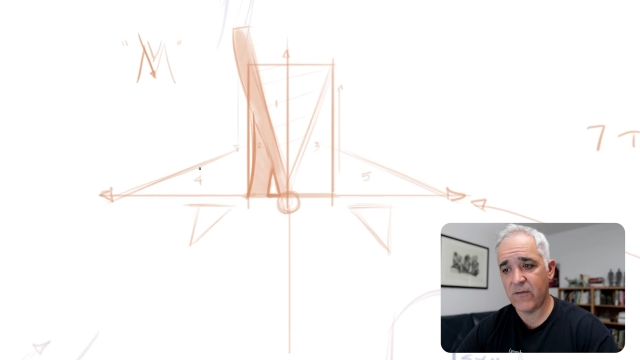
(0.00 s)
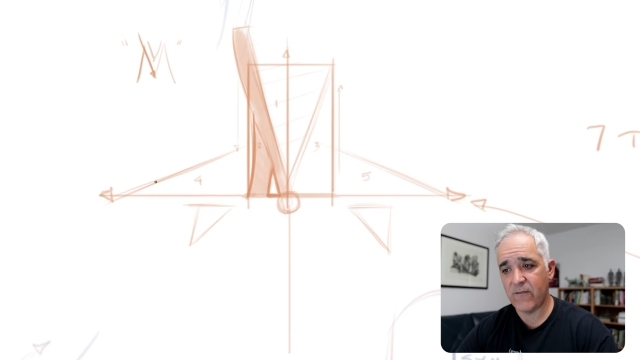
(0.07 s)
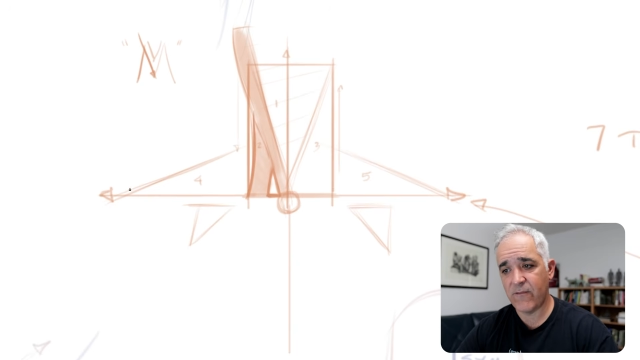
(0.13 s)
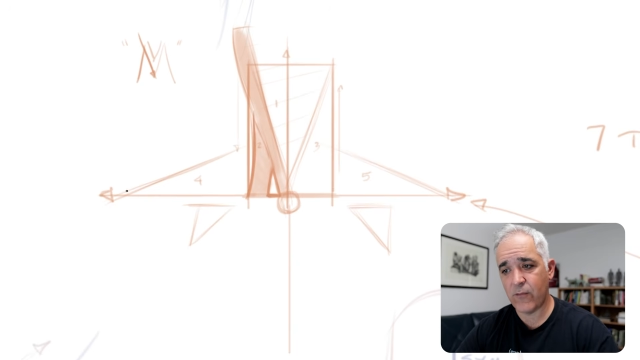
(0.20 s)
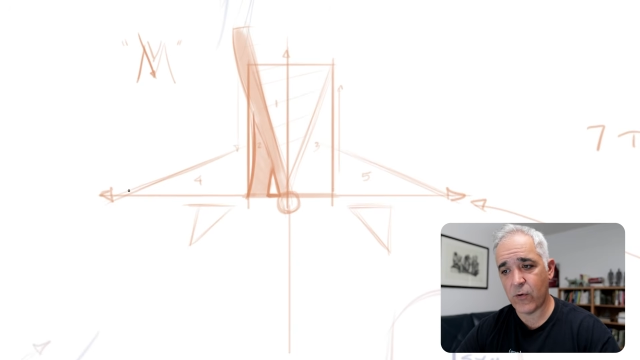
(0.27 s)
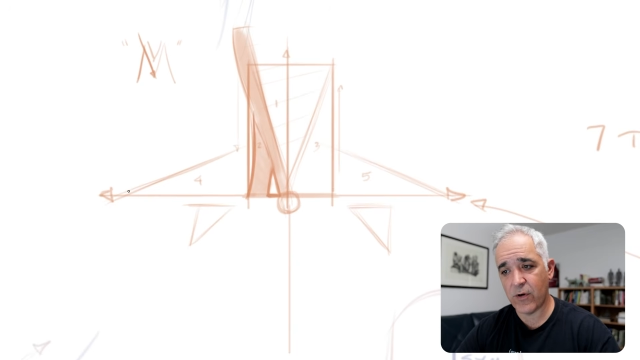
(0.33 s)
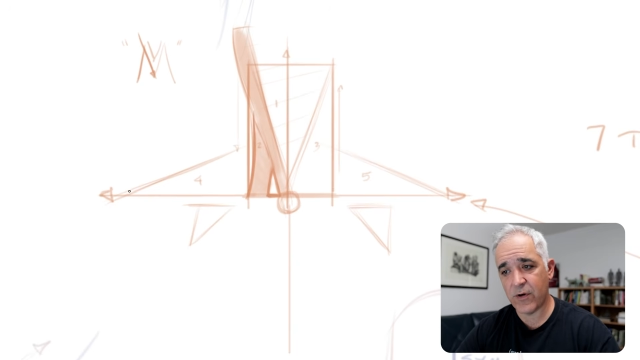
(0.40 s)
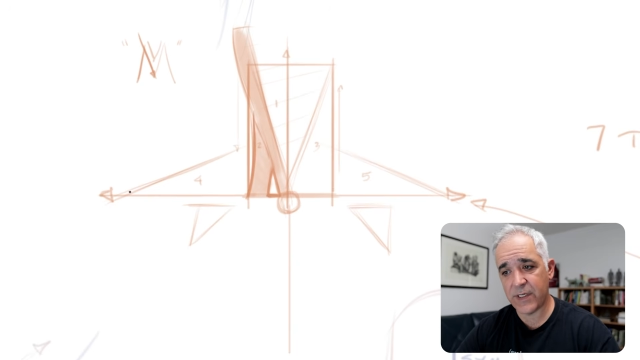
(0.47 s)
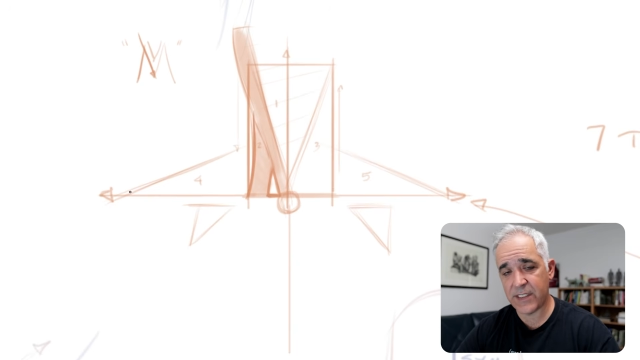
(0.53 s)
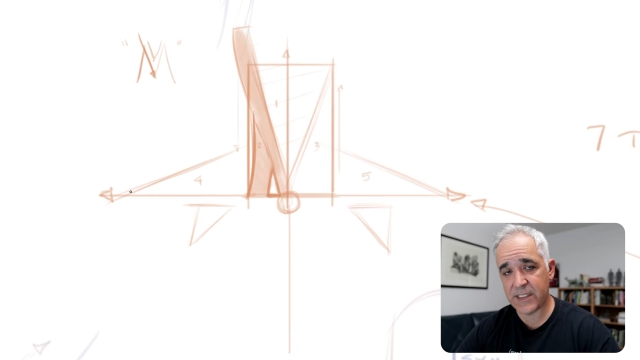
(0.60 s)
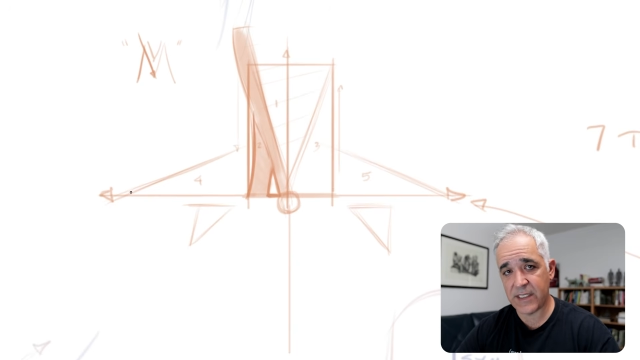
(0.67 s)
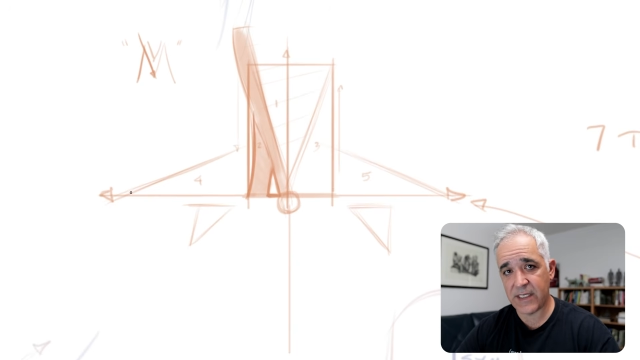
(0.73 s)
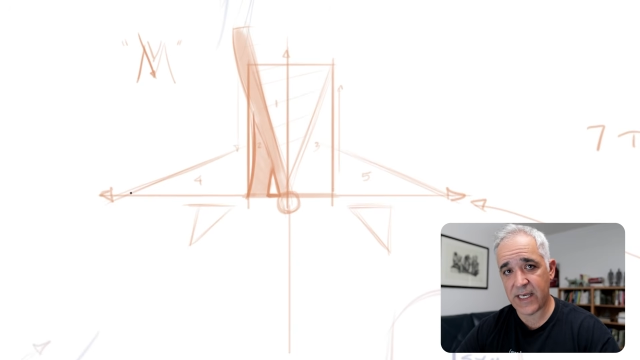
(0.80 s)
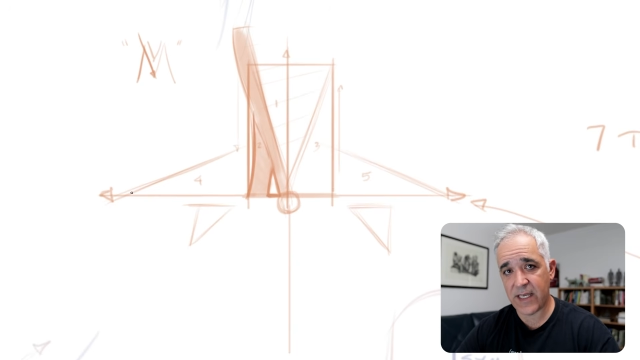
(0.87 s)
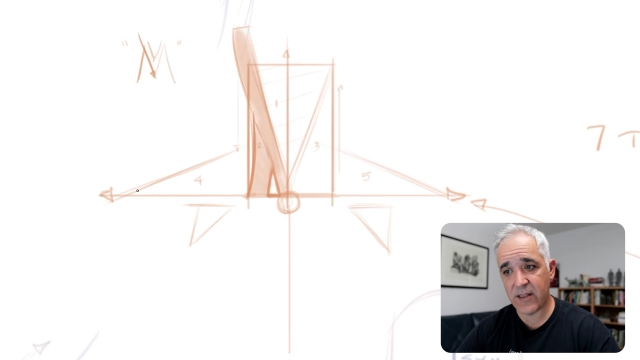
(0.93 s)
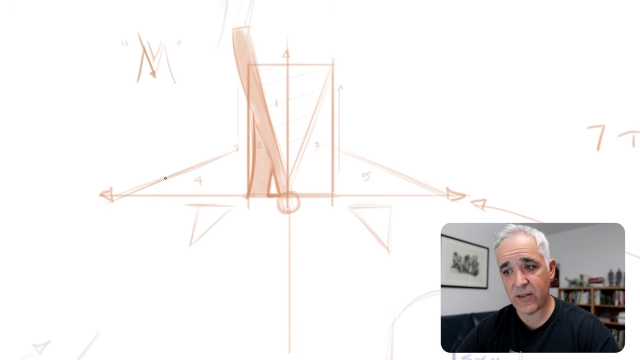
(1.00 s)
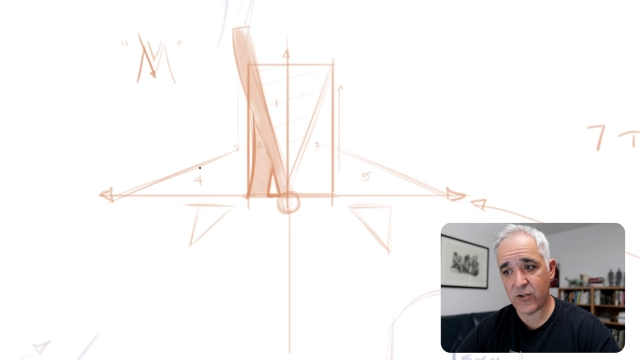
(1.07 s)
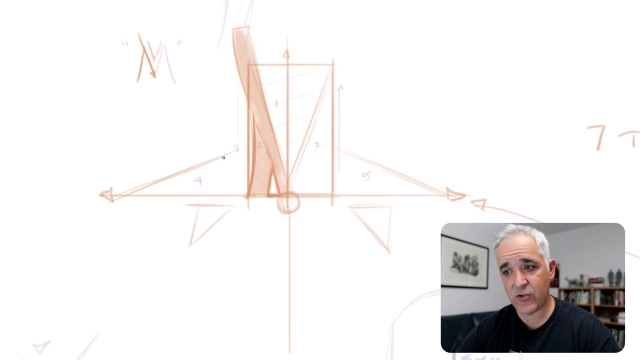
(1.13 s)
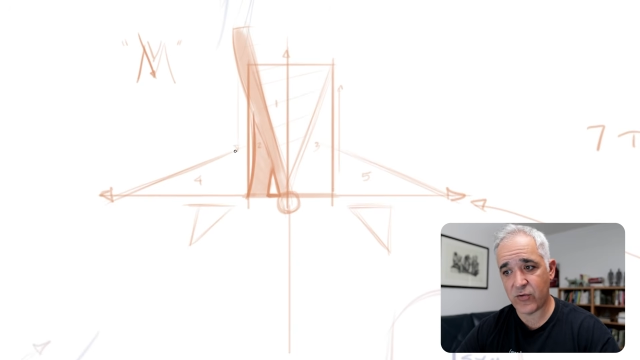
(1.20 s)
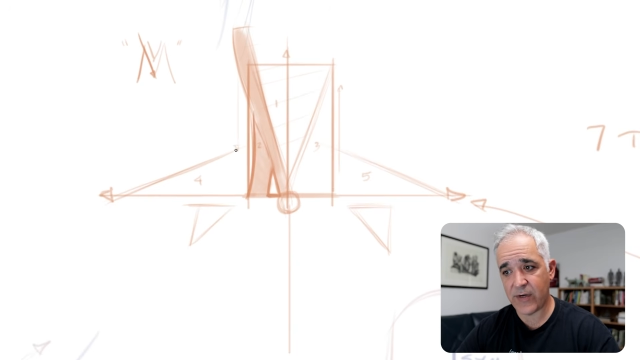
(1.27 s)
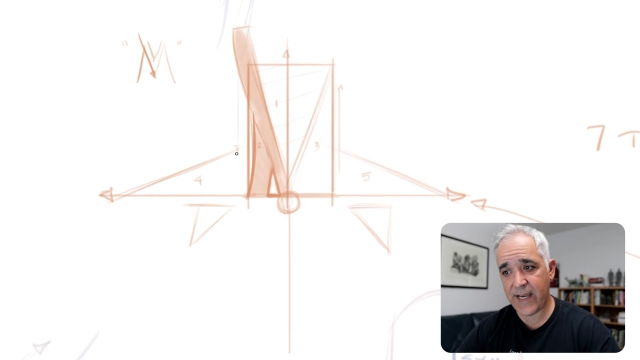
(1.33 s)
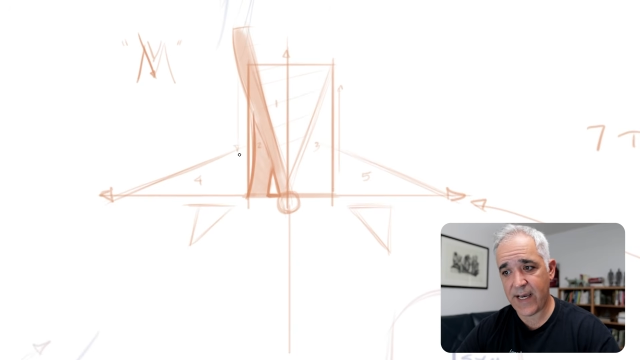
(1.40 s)
4 is again the
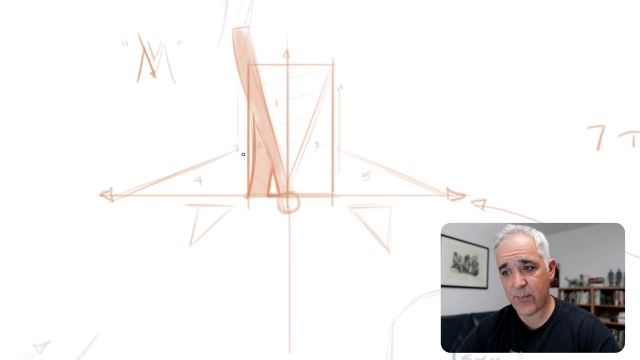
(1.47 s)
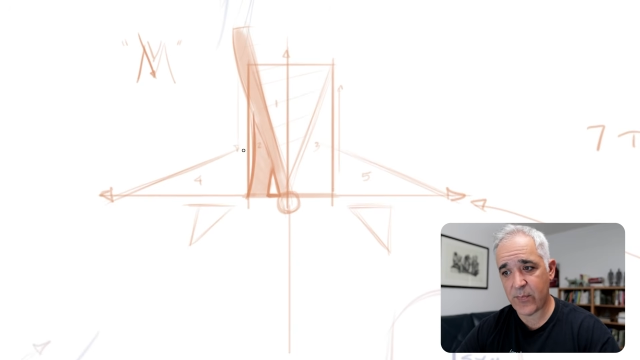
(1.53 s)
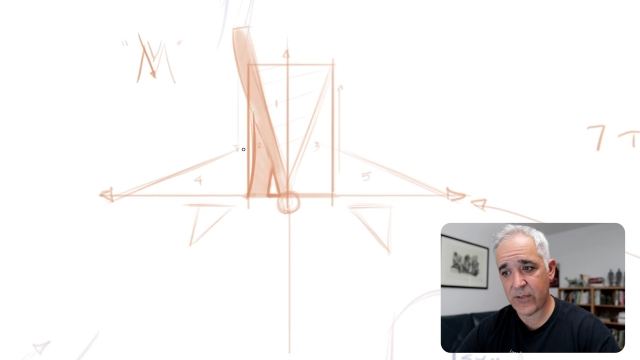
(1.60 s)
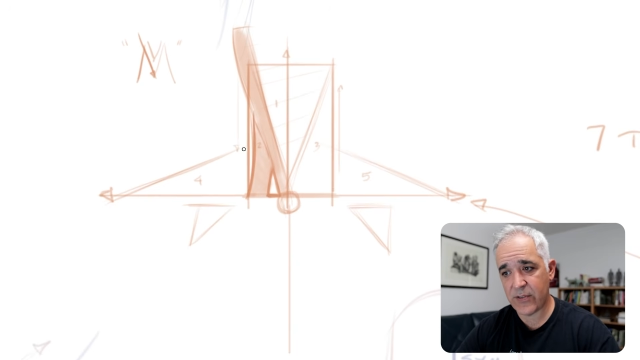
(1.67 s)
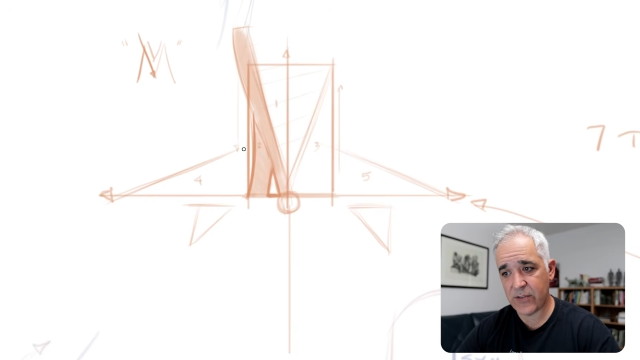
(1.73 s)
trap,